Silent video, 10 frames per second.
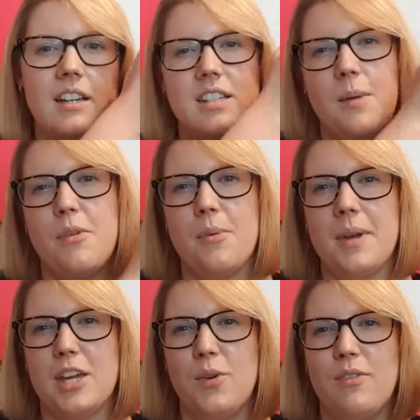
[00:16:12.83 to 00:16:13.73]
Some of them
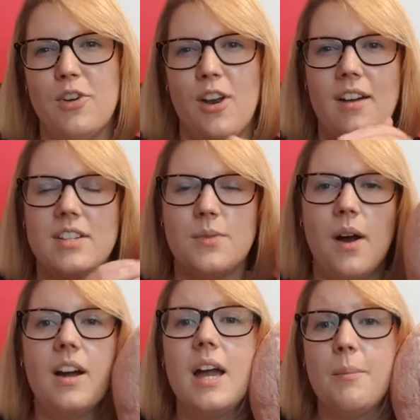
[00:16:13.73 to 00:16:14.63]
are cute in real life as
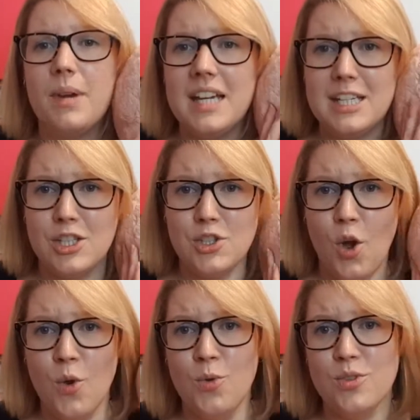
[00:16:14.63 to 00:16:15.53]
well, but it is
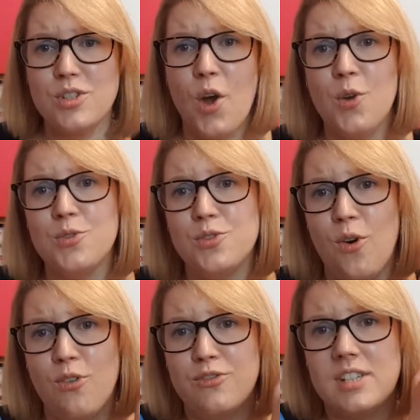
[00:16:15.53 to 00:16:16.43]
so, so
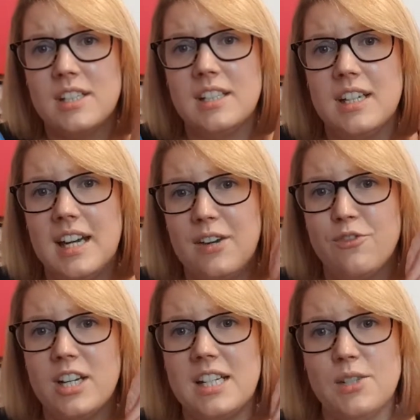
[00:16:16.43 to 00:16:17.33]
soft and
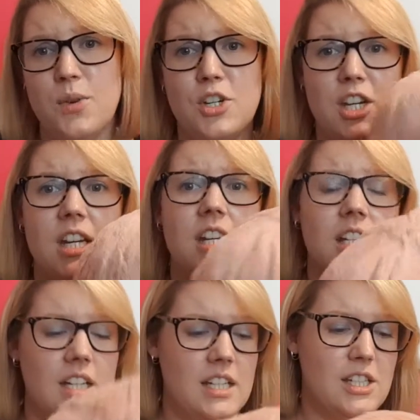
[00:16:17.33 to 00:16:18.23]
really squishy.
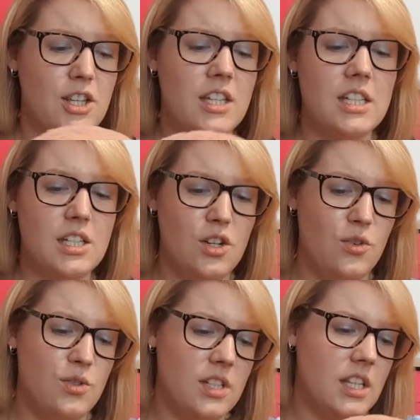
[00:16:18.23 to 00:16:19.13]
So this is
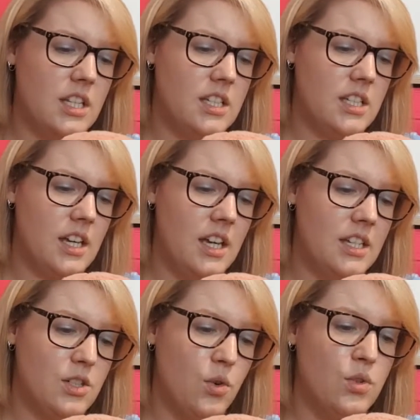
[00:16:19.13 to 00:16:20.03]

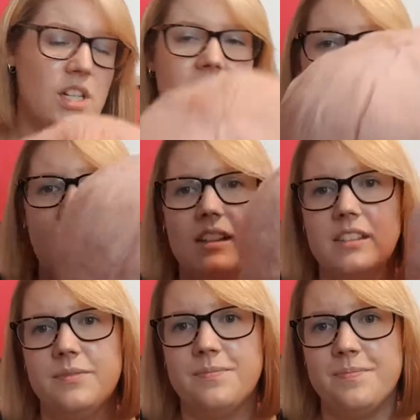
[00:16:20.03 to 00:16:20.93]
called
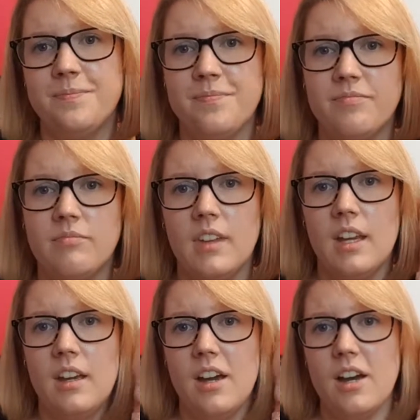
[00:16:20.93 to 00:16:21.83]
Adele.
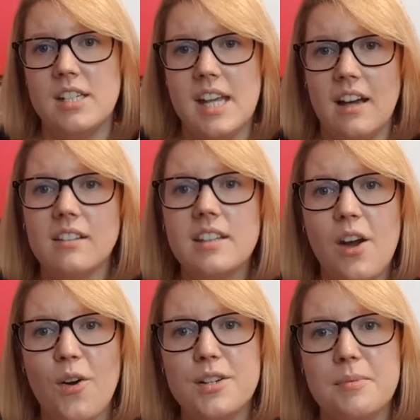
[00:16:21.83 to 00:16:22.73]
Adele the
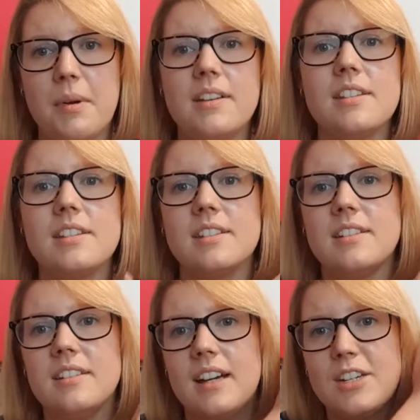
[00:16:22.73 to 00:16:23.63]
octopus,
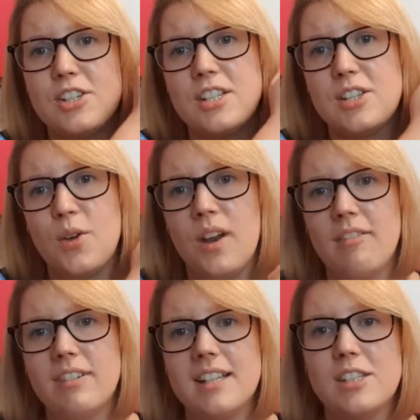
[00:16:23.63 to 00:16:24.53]
and she's so
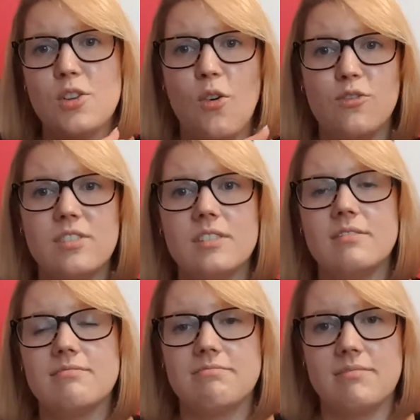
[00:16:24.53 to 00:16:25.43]
lovely and soft.
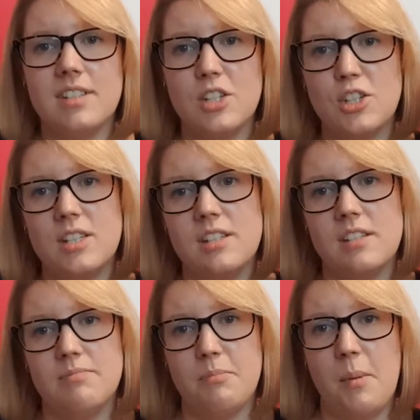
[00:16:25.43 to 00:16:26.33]
So she's,
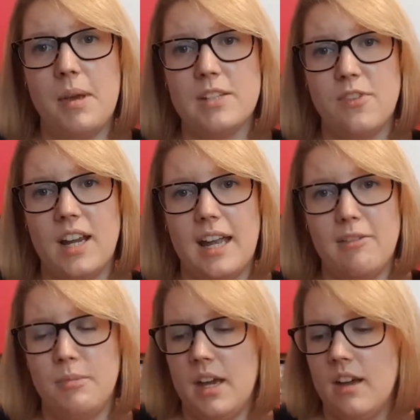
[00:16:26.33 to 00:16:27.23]
my best friend
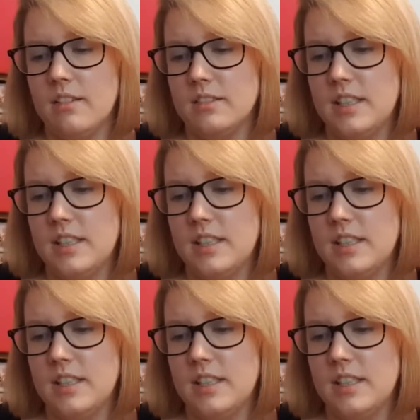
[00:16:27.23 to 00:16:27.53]
gave me her.